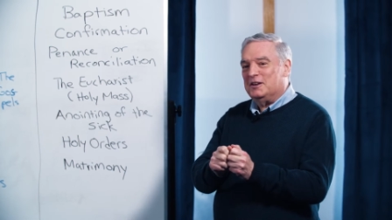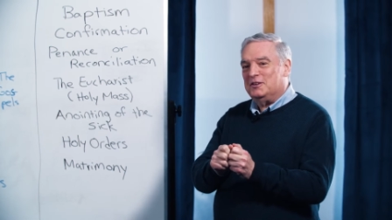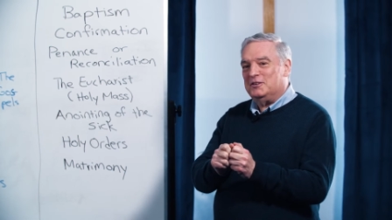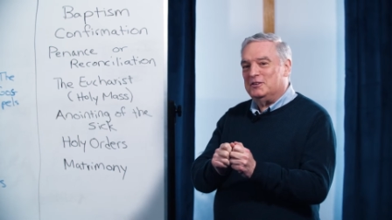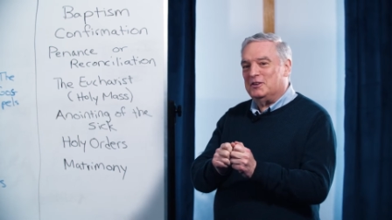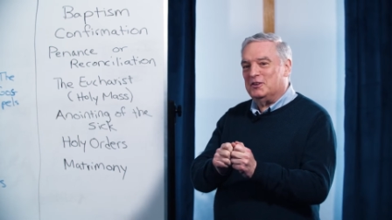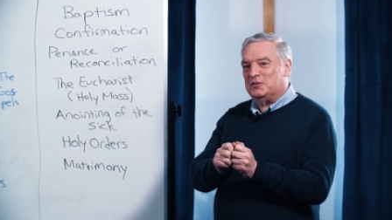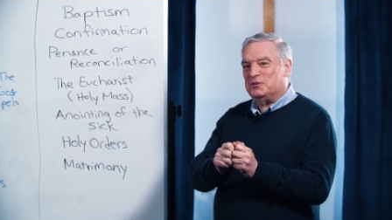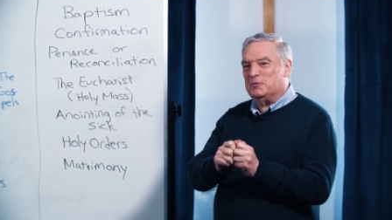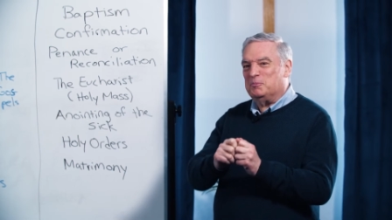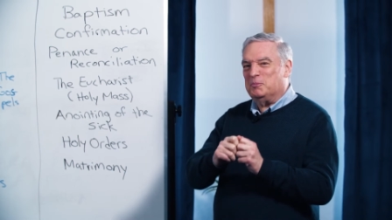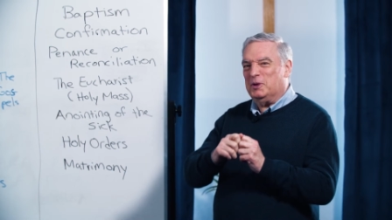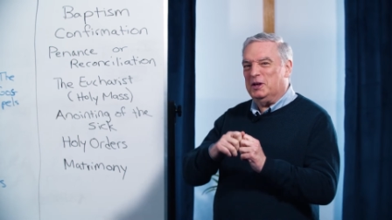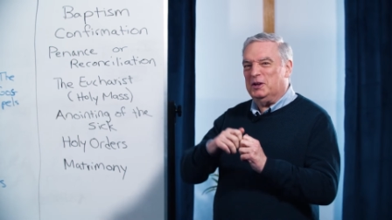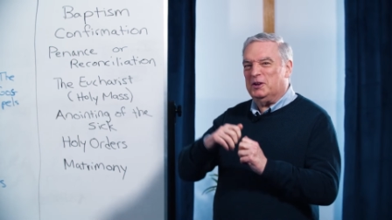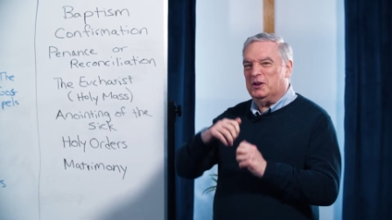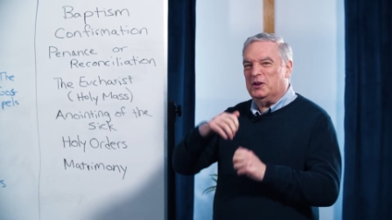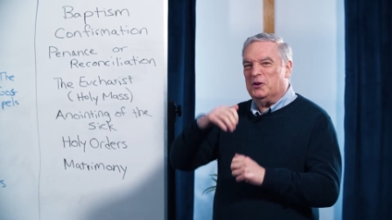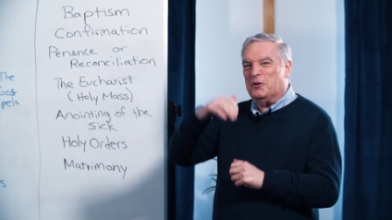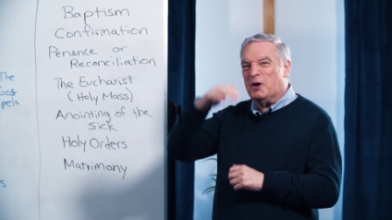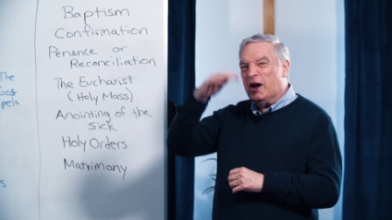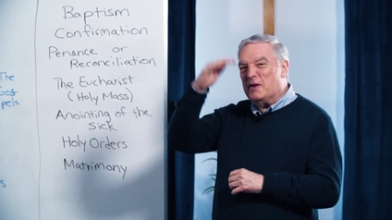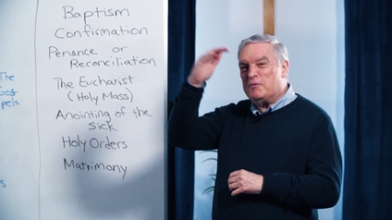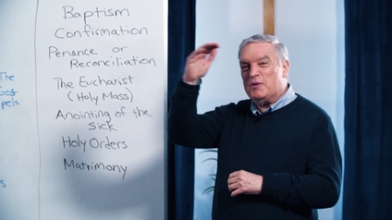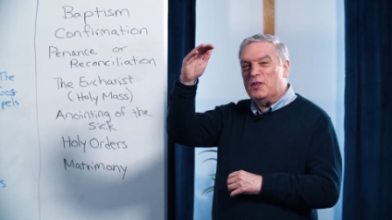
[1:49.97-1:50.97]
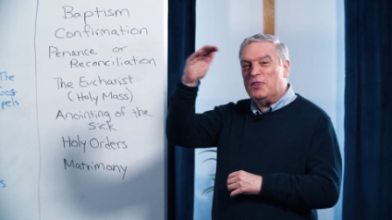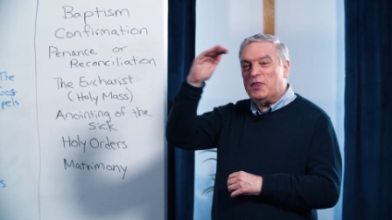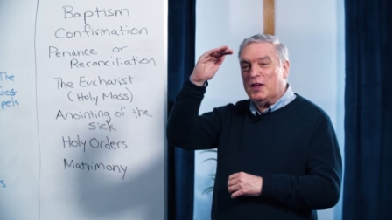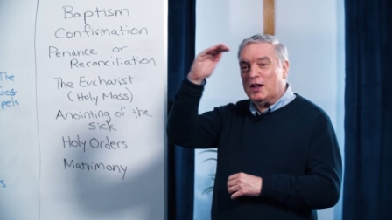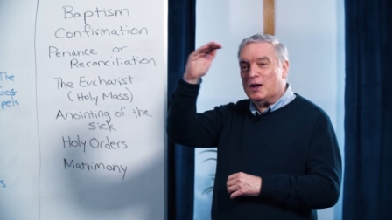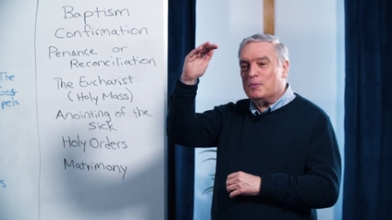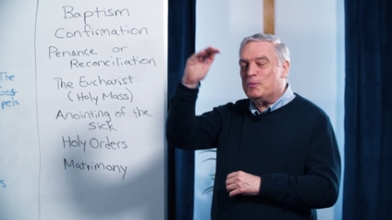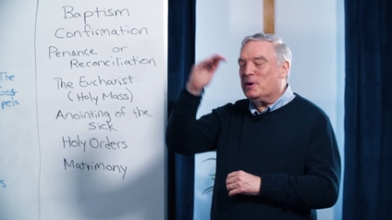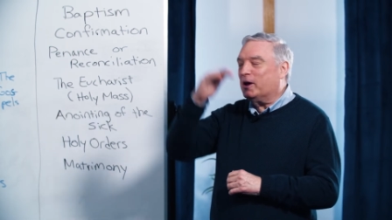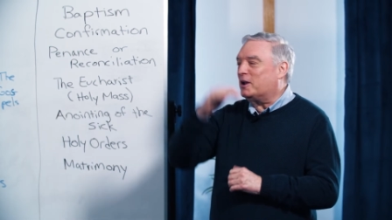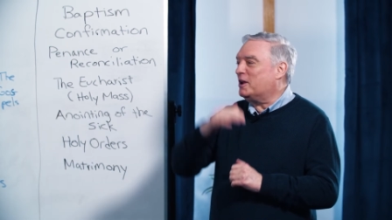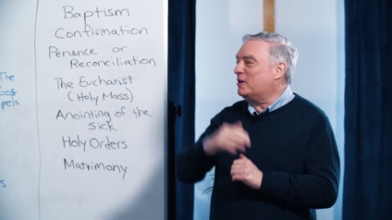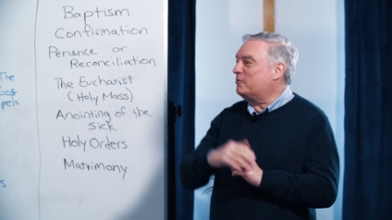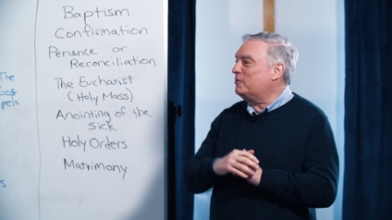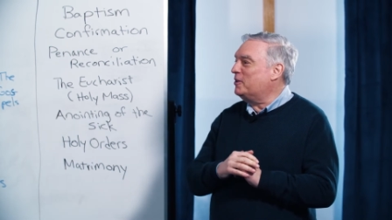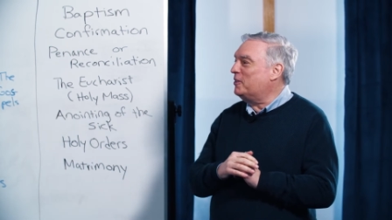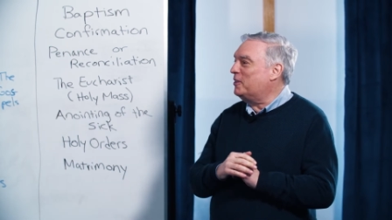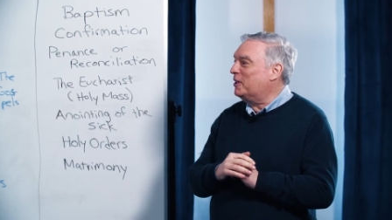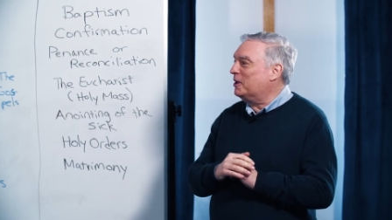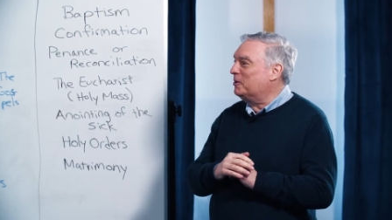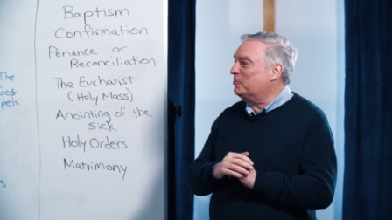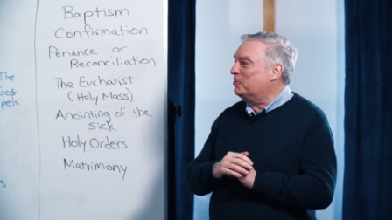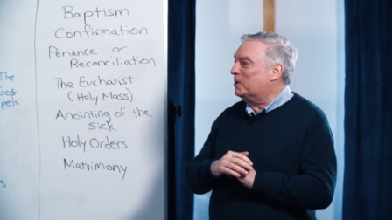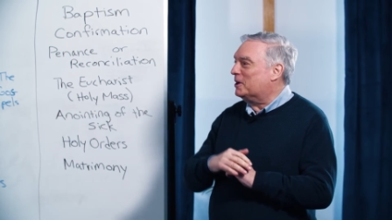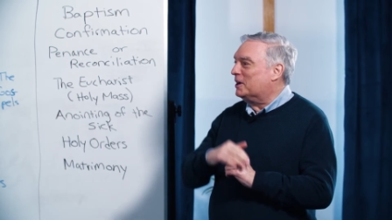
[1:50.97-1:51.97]
Doesn't mean I know everything about
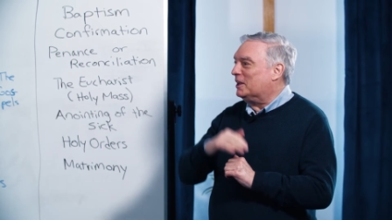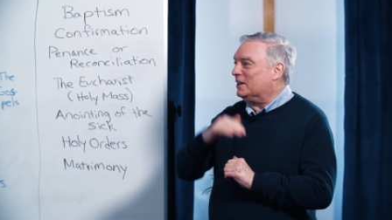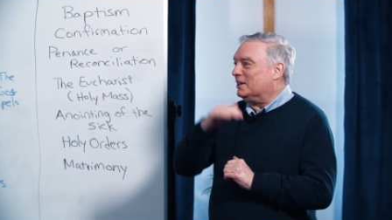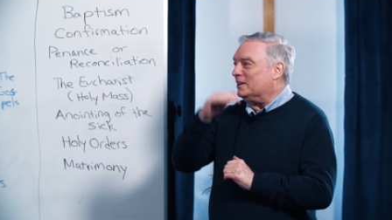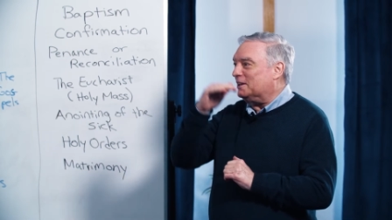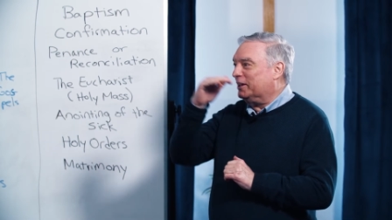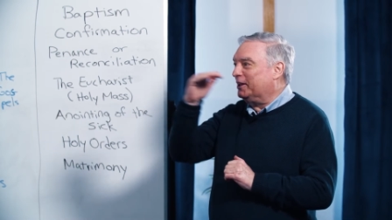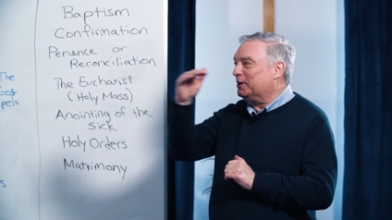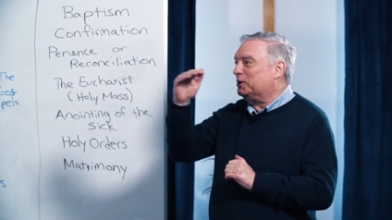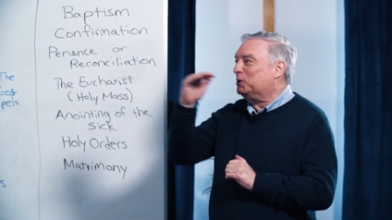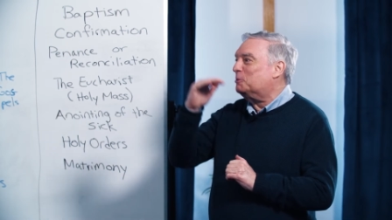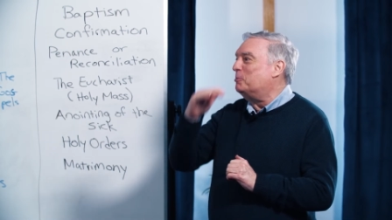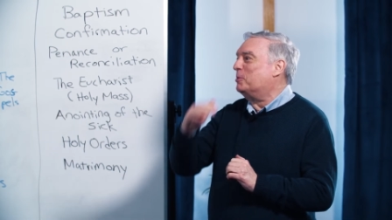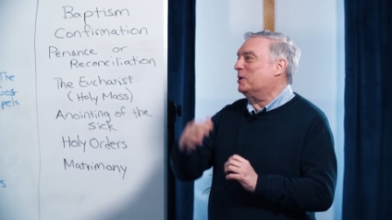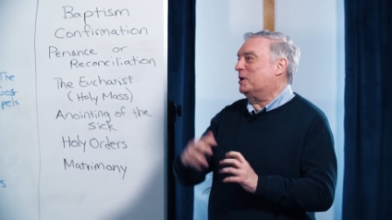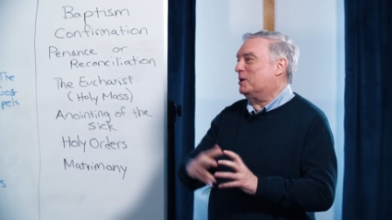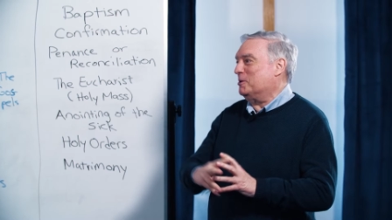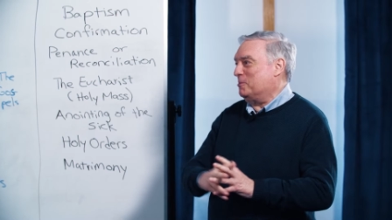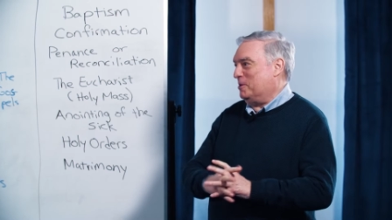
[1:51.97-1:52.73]
everything, but a little bit